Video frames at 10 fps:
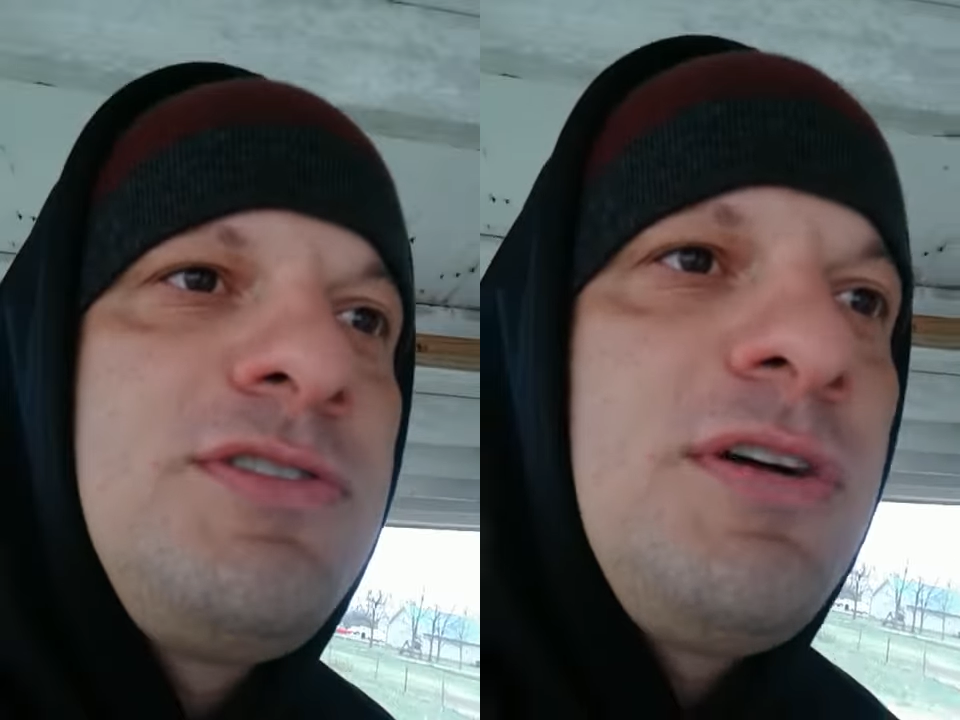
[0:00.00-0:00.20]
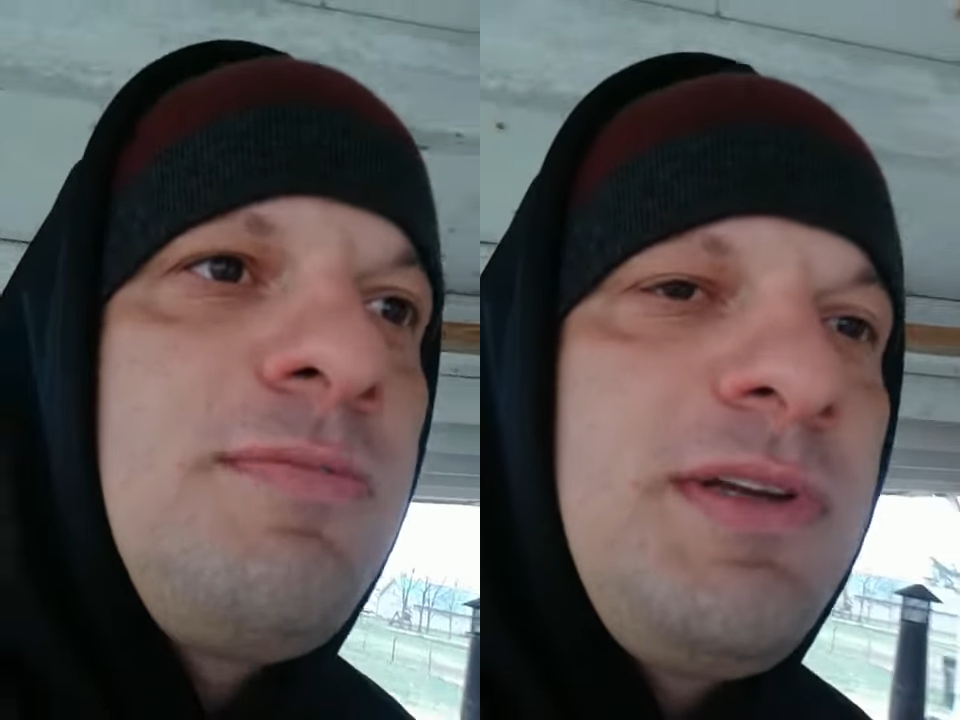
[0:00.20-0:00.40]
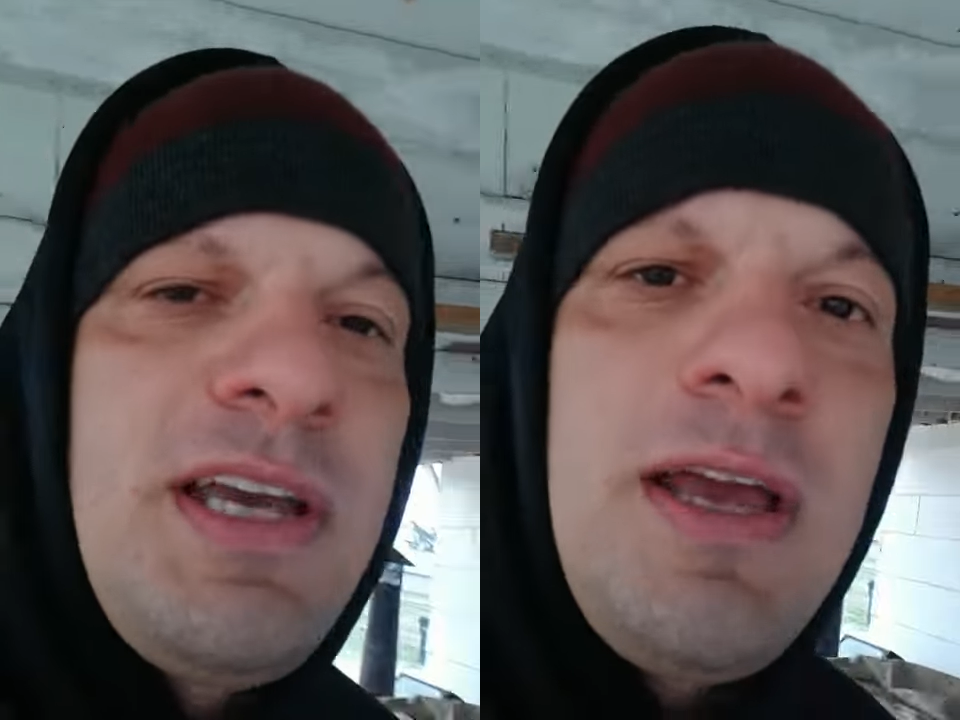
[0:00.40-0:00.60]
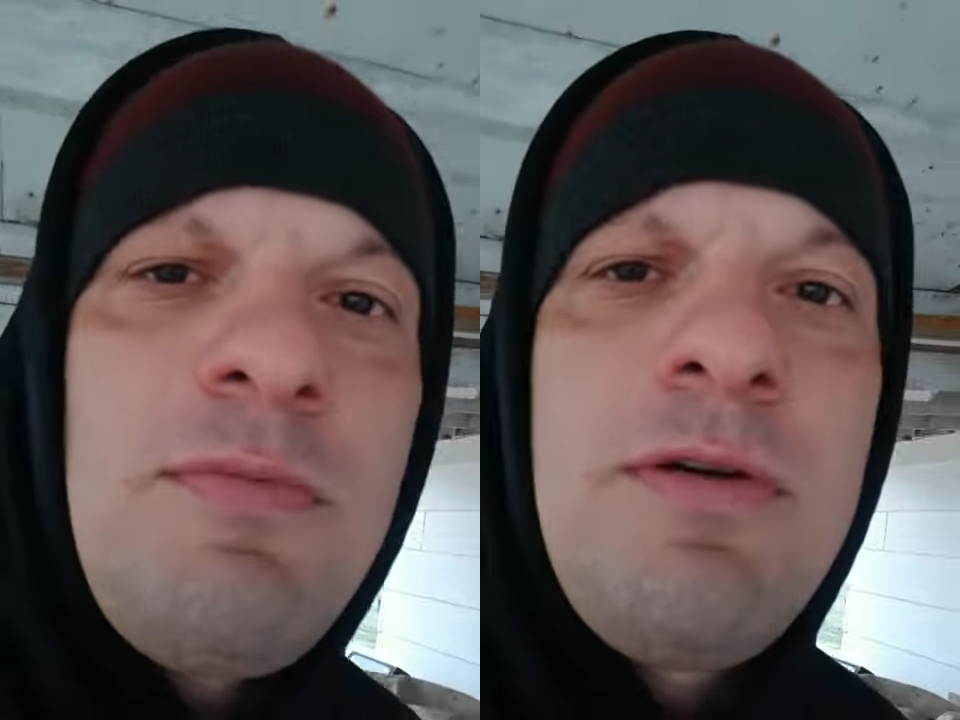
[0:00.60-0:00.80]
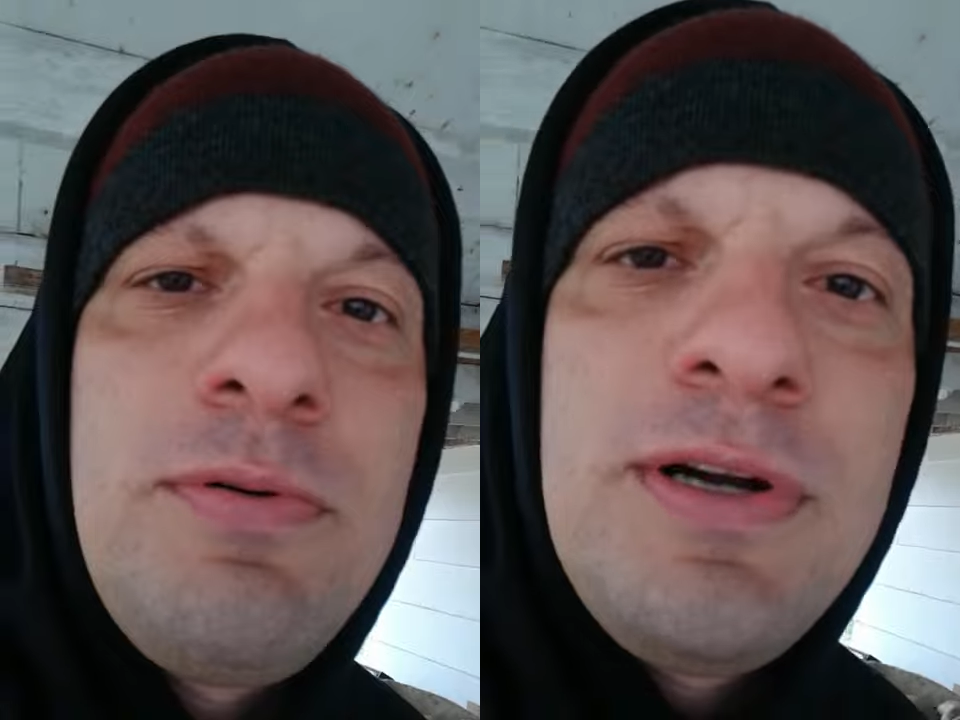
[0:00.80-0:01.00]
Trump
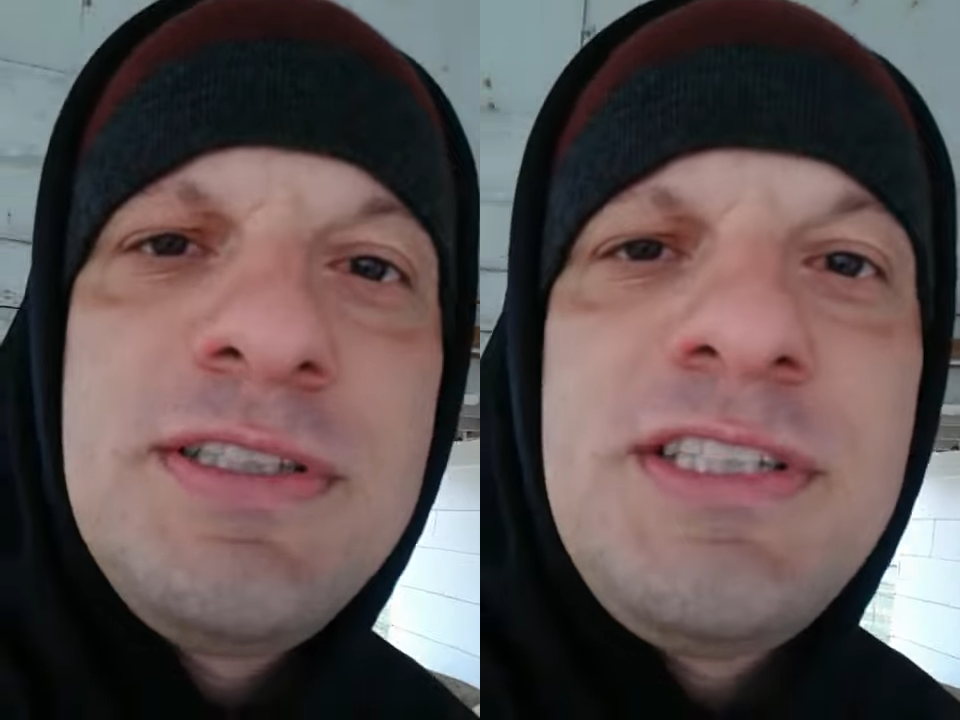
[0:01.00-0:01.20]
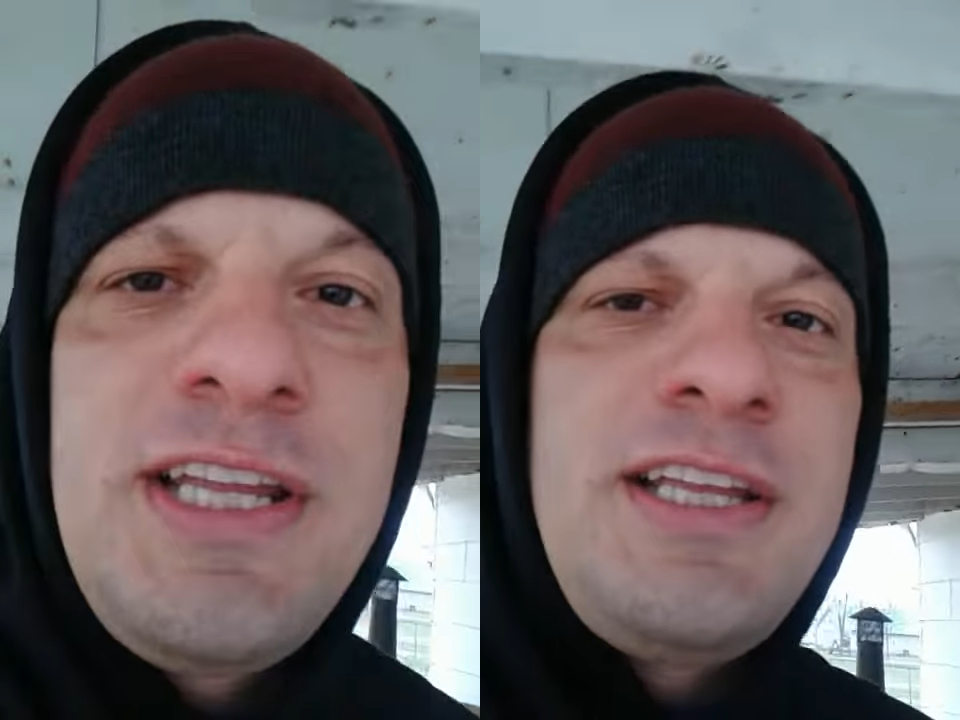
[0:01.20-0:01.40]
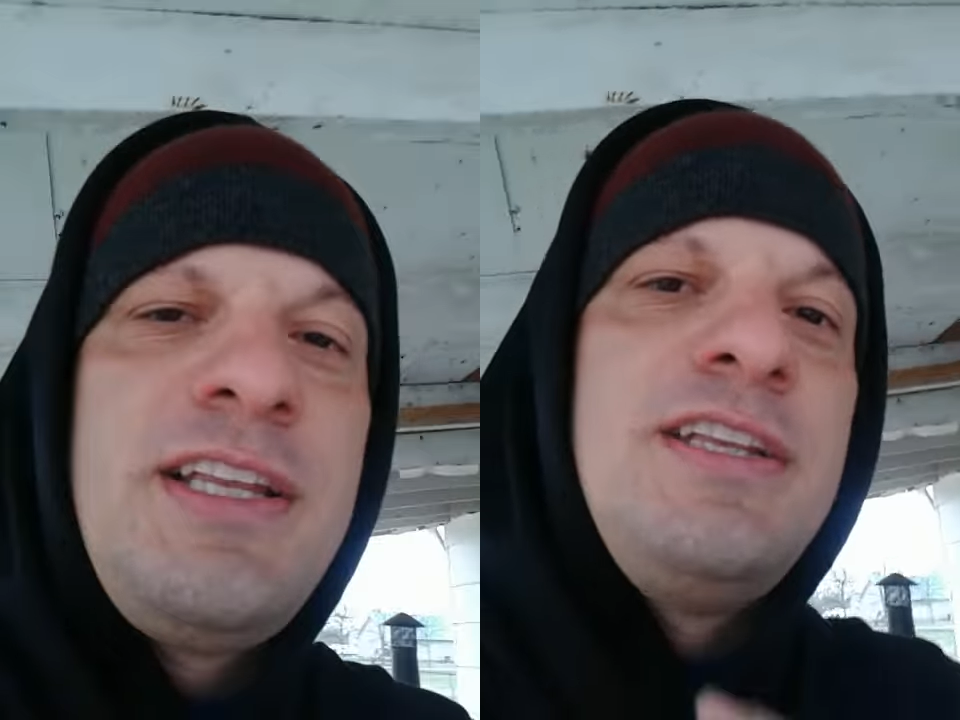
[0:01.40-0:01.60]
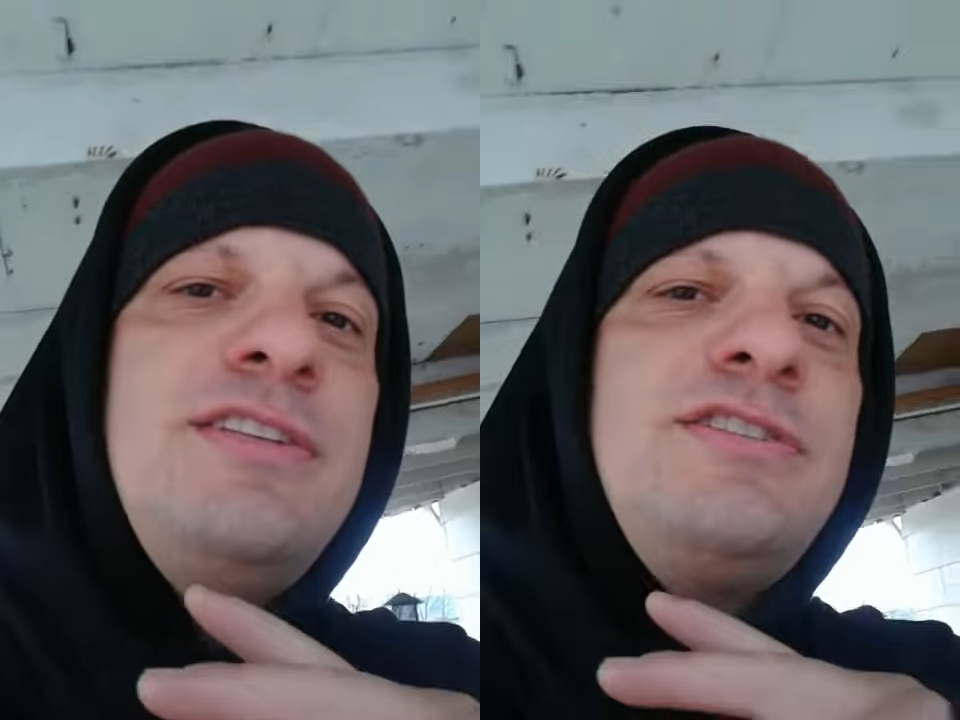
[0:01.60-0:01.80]
became our president.